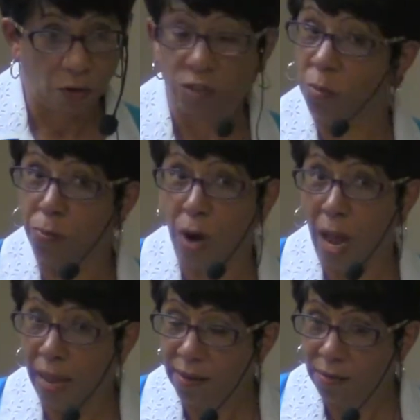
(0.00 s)

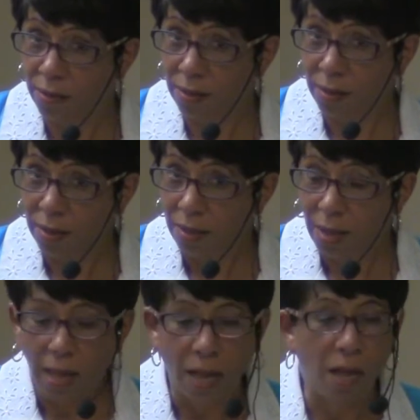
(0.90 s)
surprise,
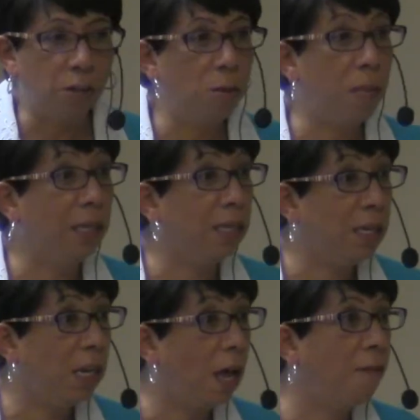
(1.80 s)

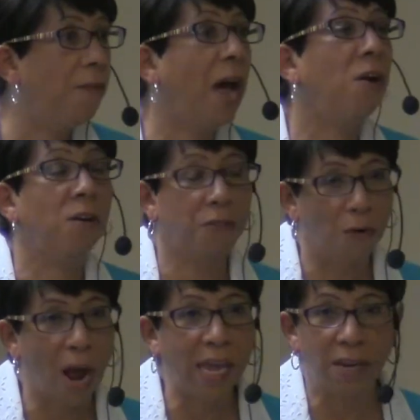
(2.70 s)
humility, a
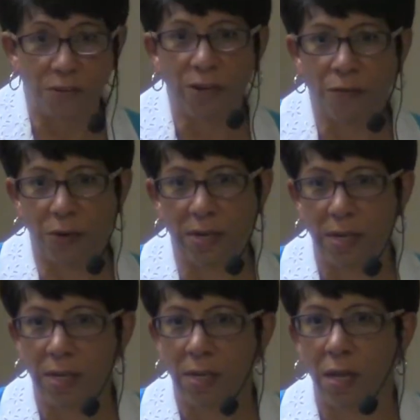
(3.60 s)
variety of different
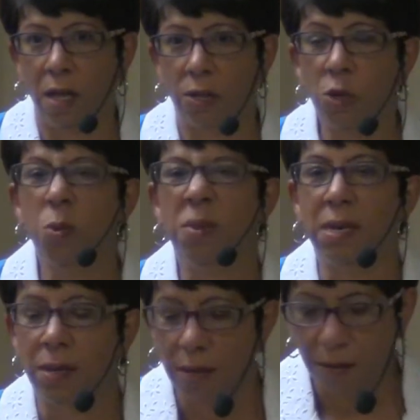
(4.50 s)

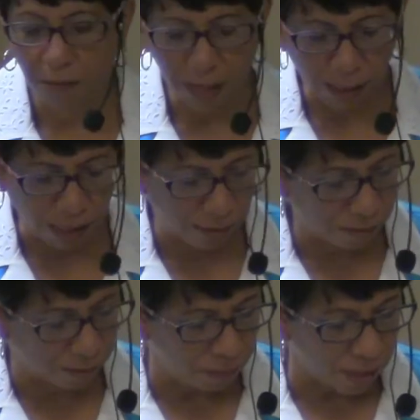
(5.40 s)
human
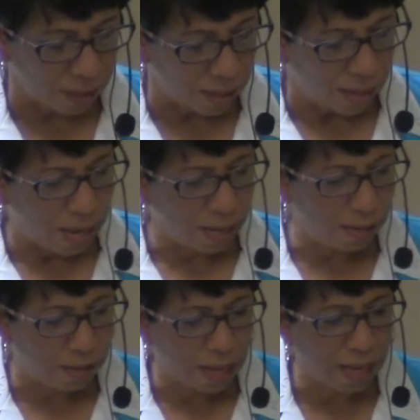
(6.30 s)
feelings. And
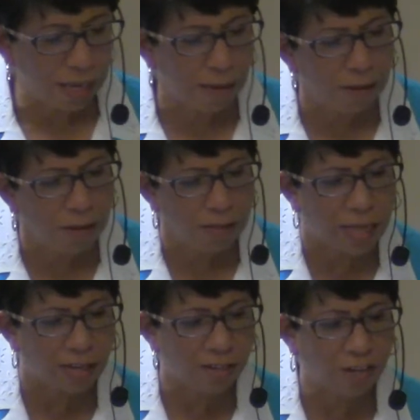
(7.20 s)

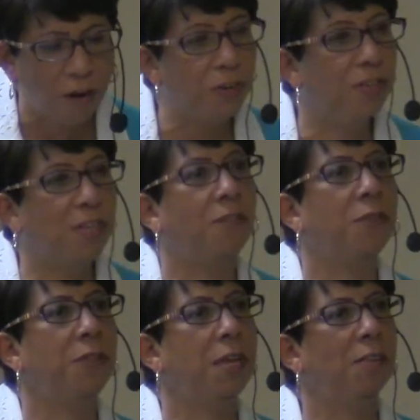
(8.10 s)
they discovered
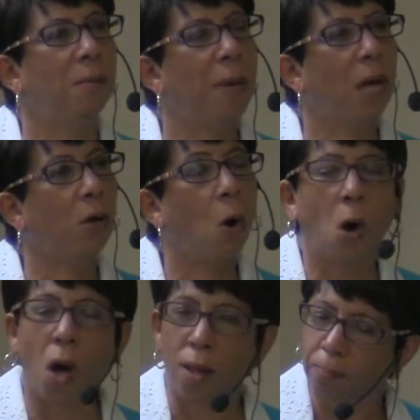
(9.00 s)
several things about
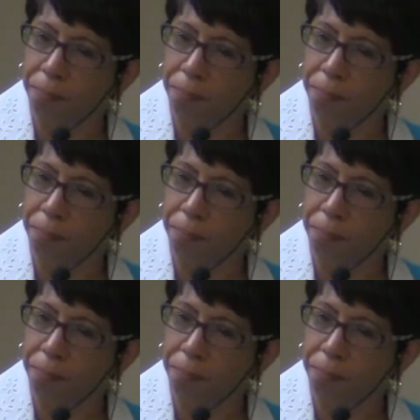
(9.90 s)
awe.